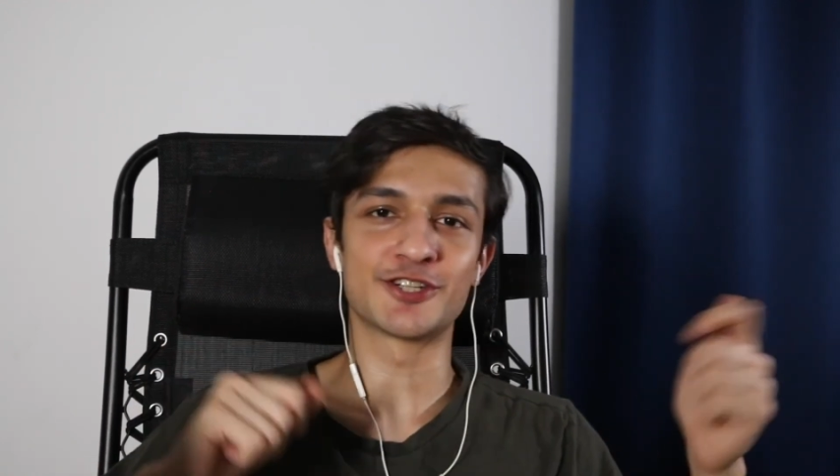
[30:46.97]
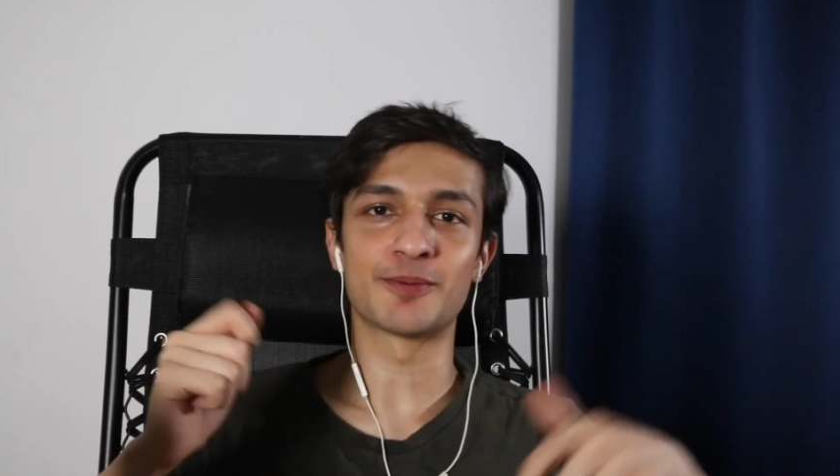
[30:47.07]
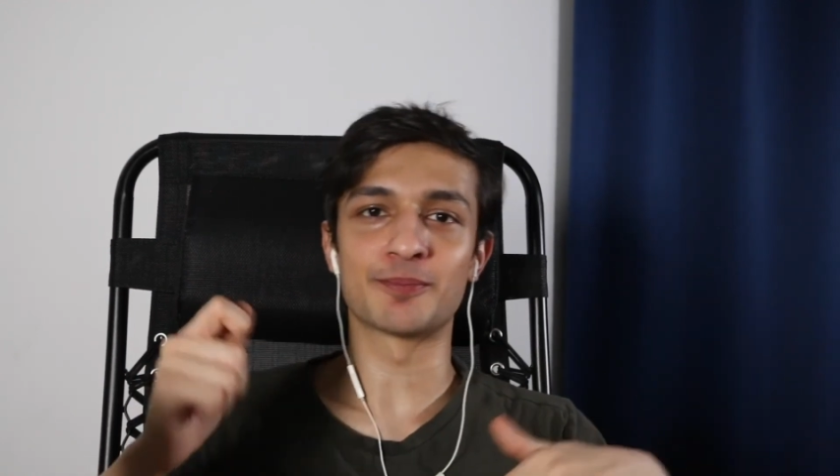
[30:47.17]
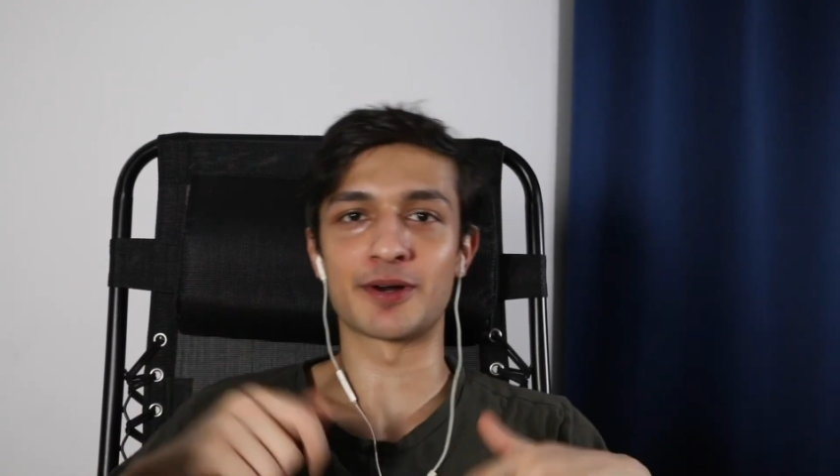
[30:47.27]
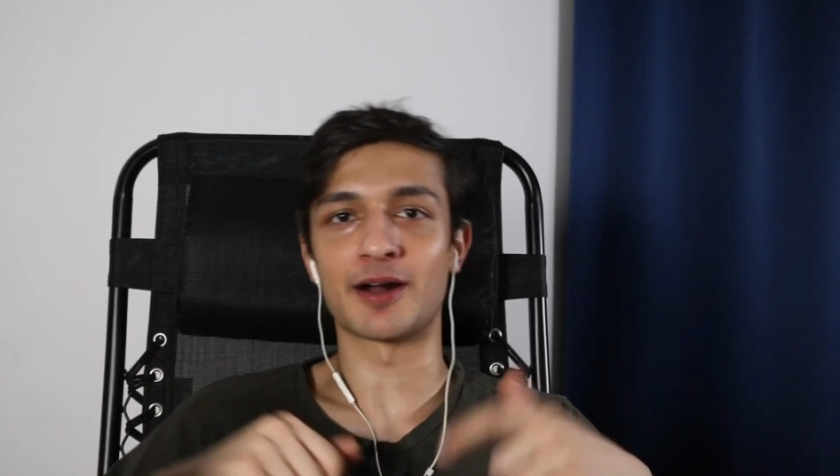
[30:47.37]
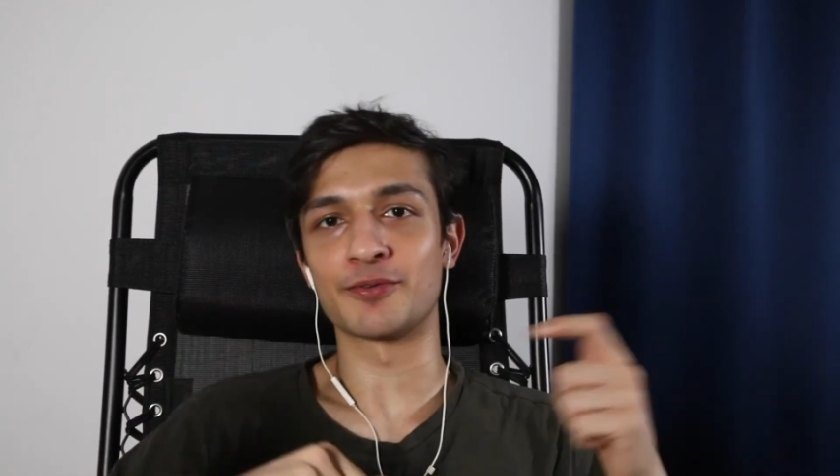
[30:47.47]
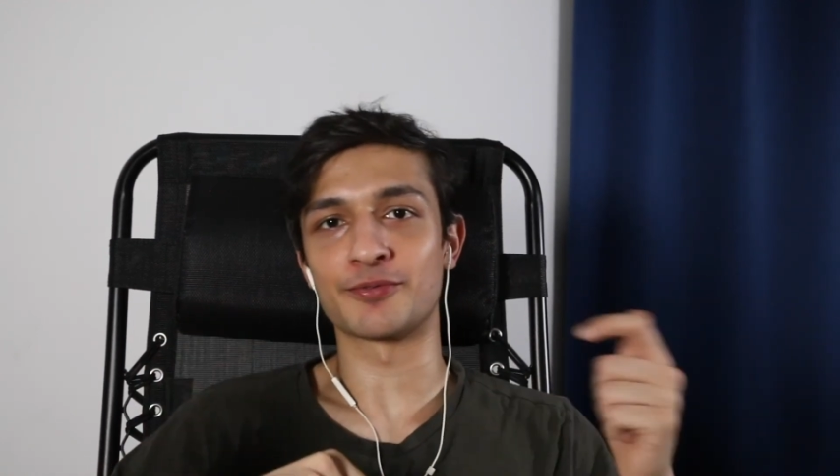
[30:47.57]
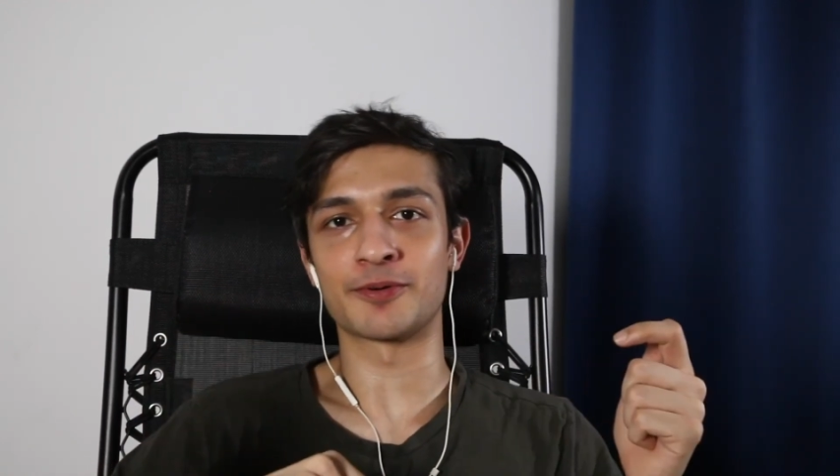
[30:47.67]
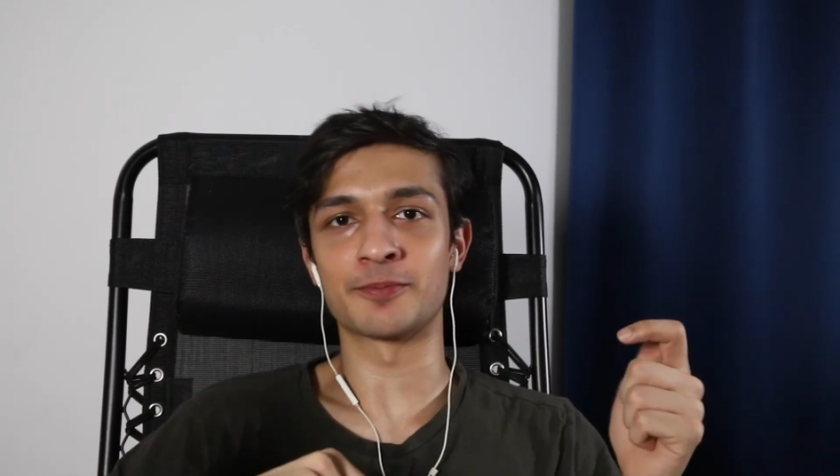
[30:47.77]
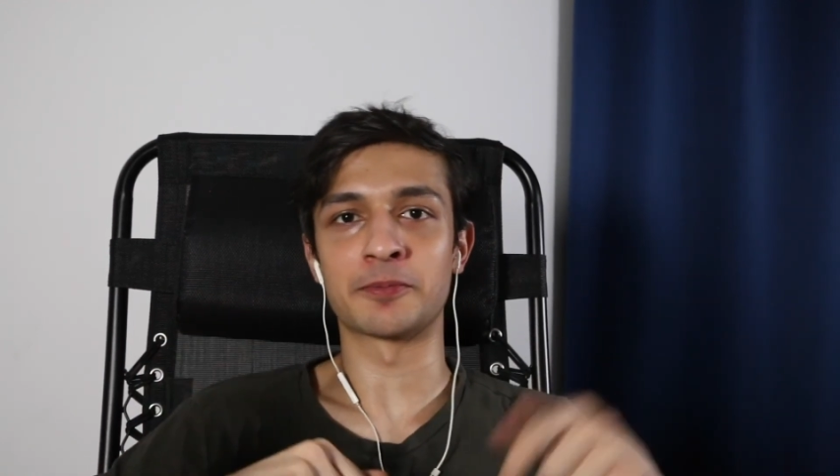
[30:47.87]
jump around
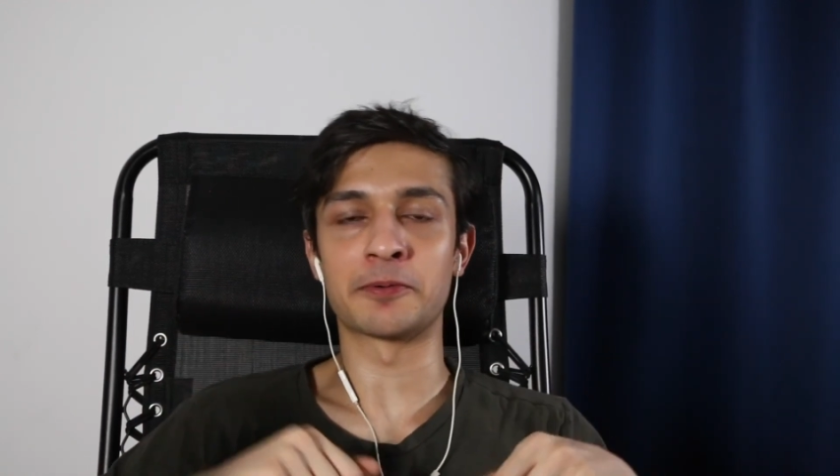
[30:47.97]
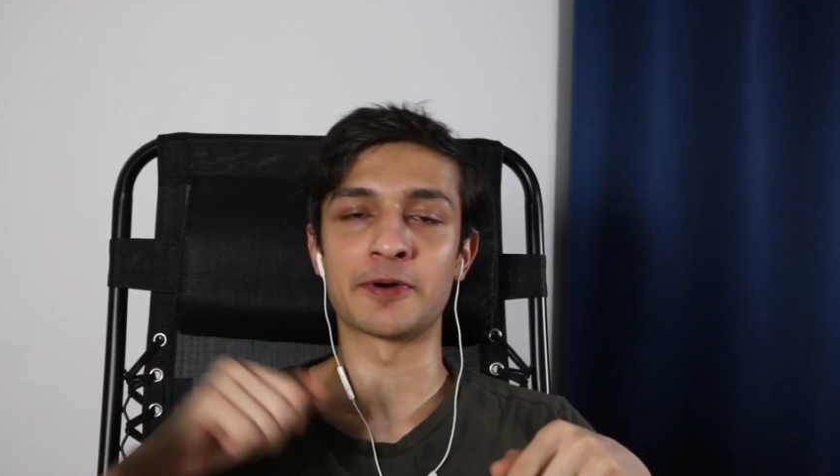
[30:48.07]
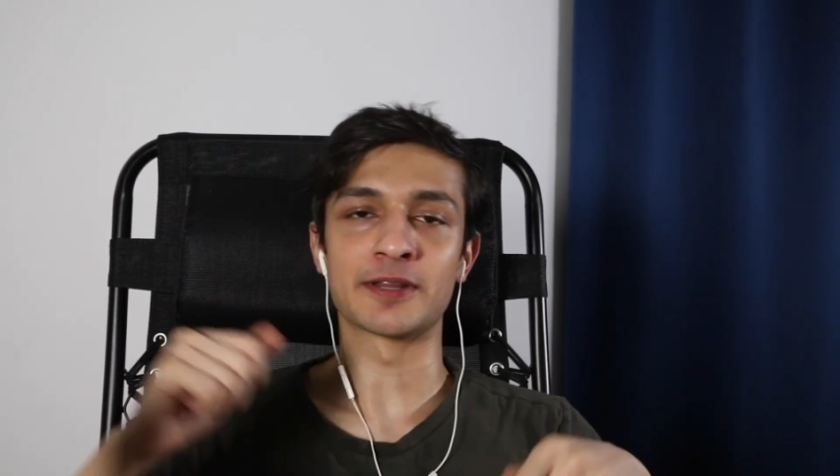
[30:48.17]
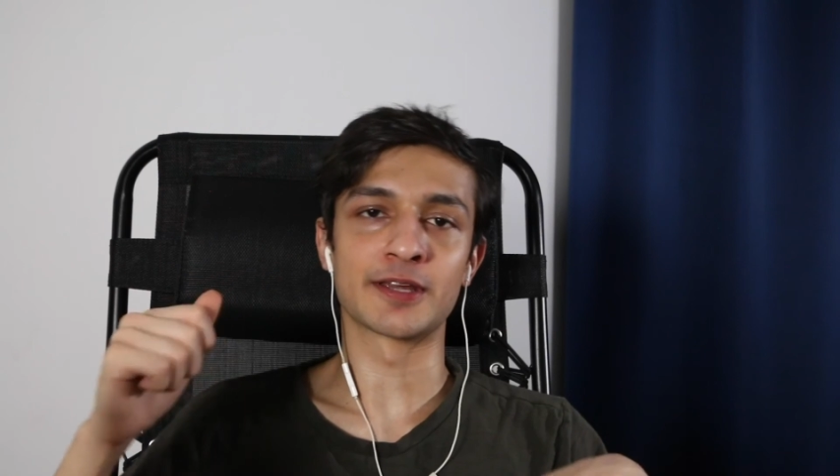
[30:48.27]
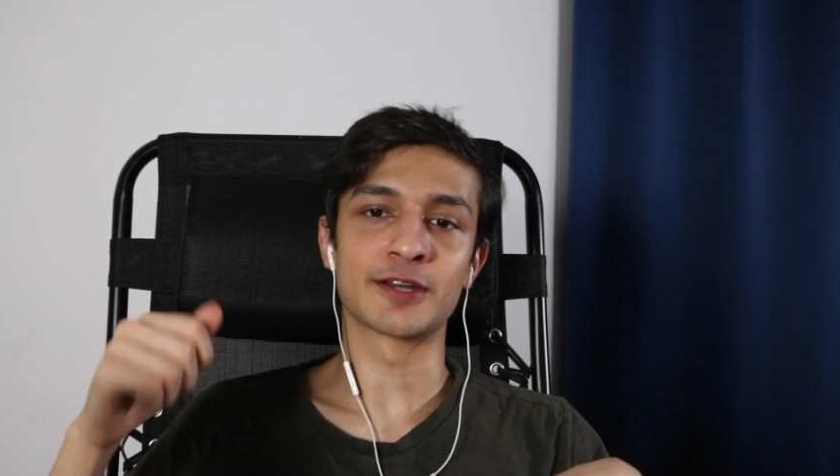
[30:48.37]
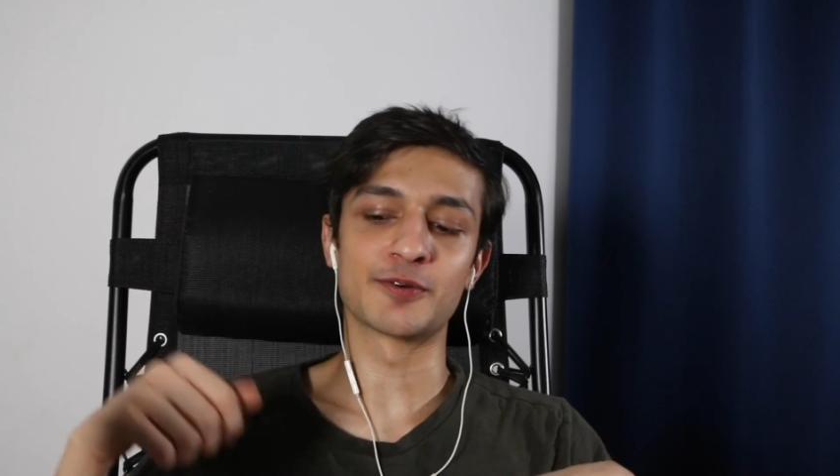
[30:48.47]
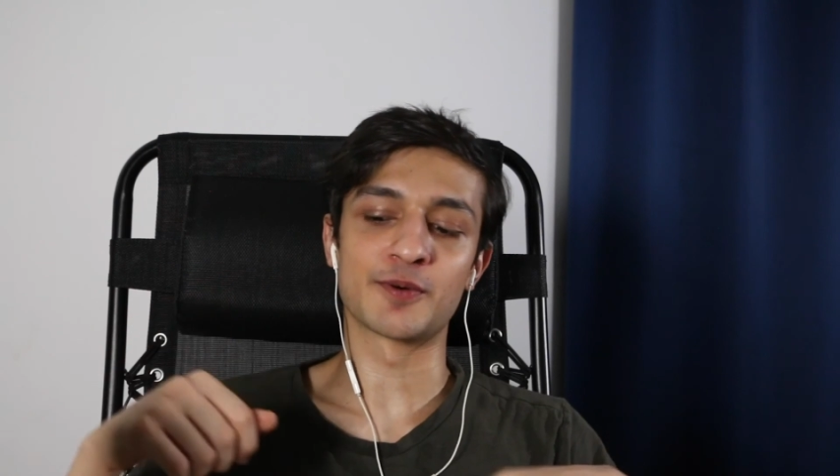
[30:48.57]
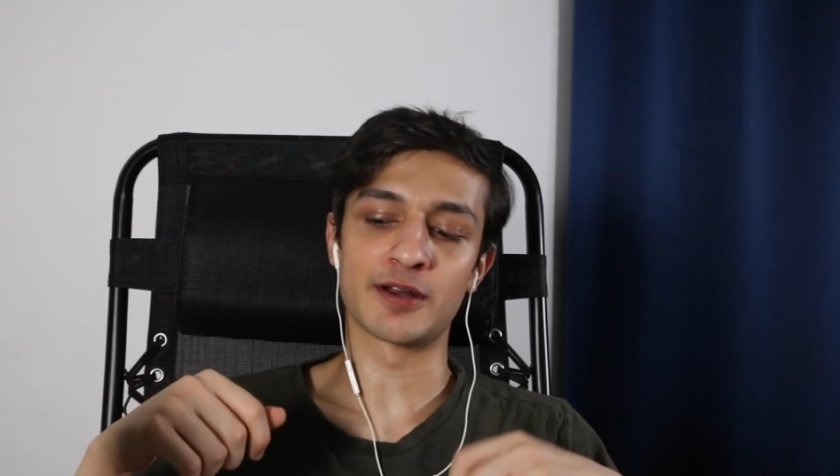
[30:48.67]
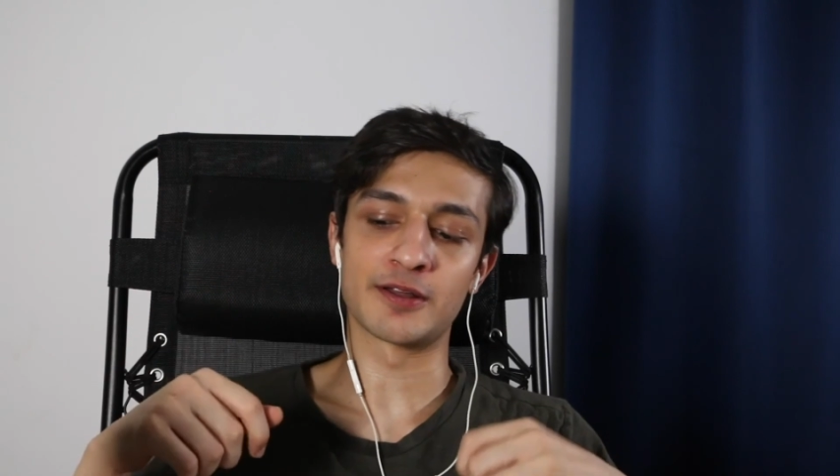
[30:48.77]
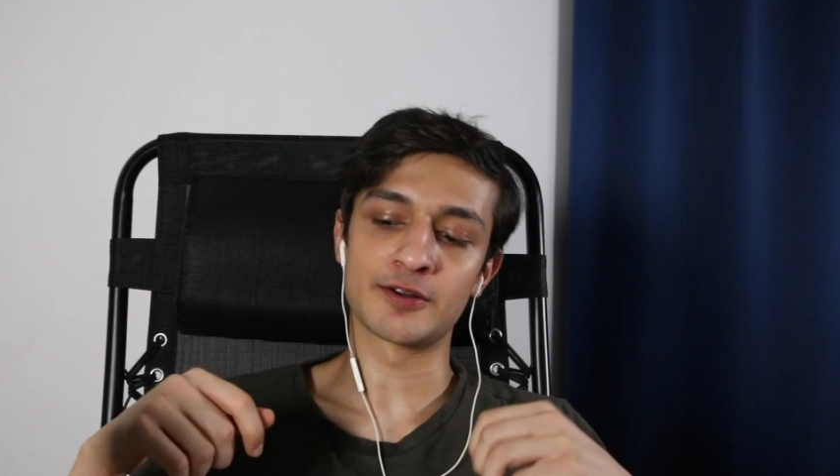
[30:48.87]
from one thing
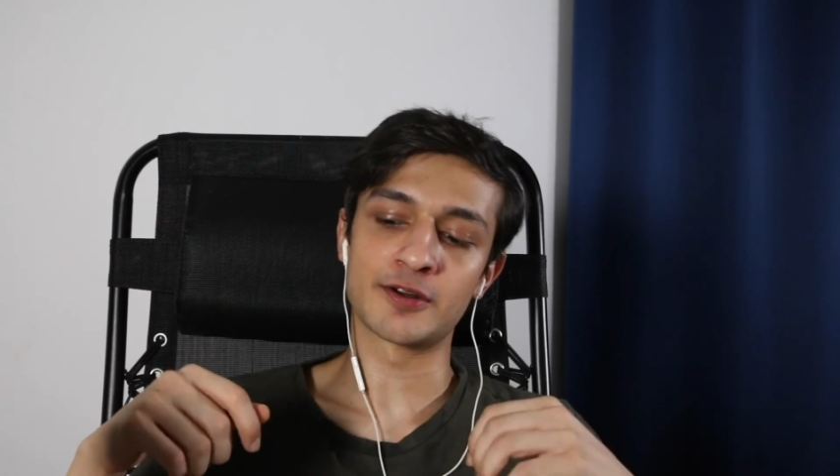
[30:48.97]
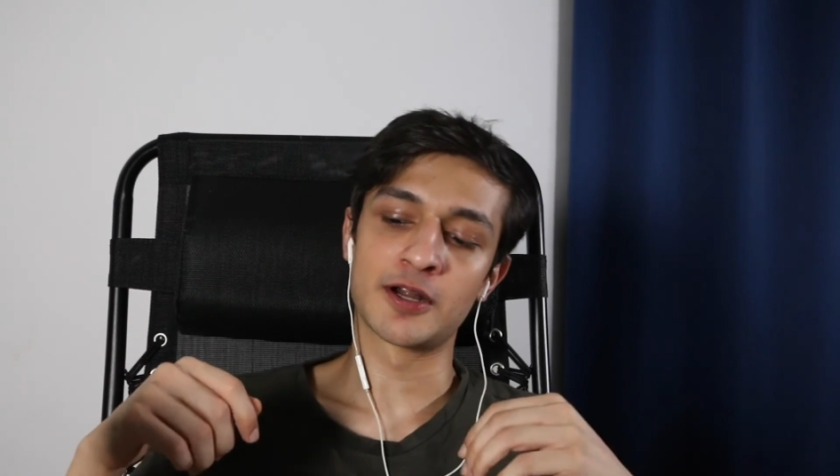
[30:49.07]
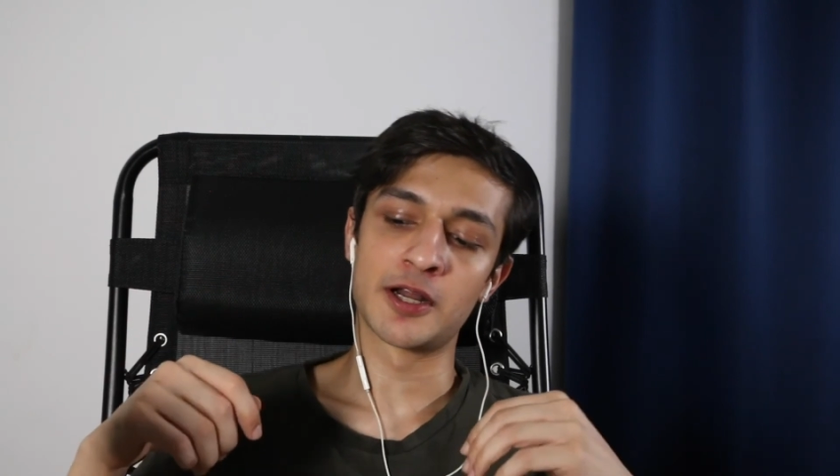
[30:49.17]
to another.